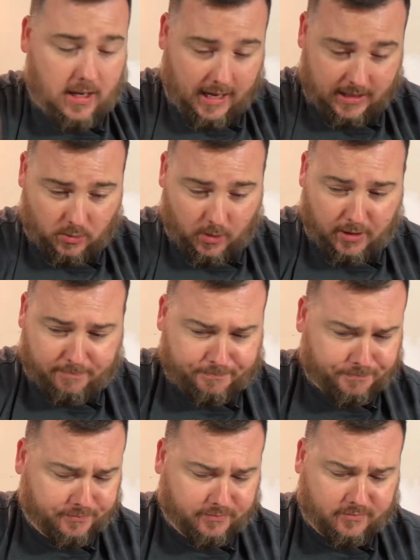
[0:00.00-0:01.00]
as well.
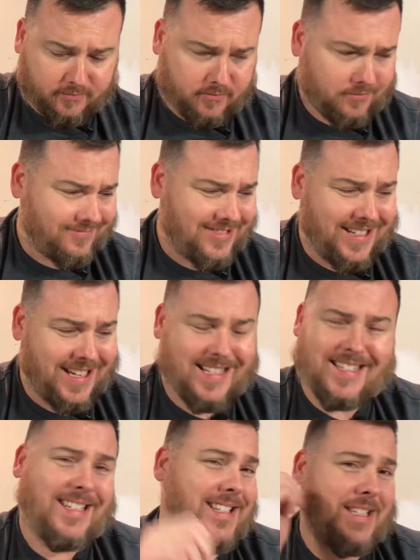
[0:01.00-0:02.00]
Because
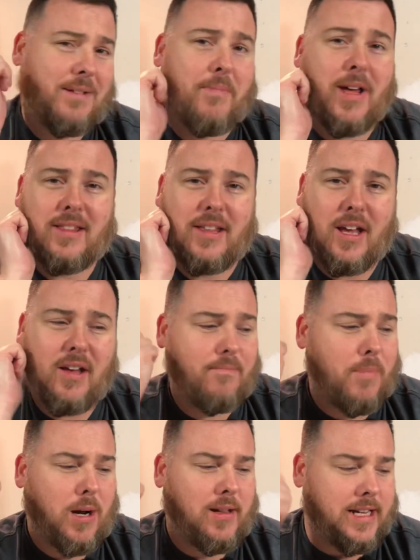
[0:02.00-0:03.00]
this is the month of
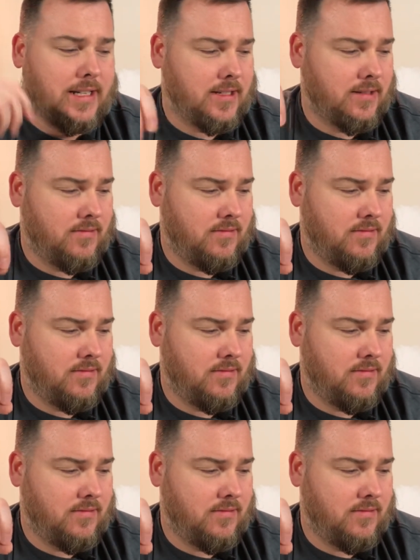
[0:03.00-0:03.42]
Burleys.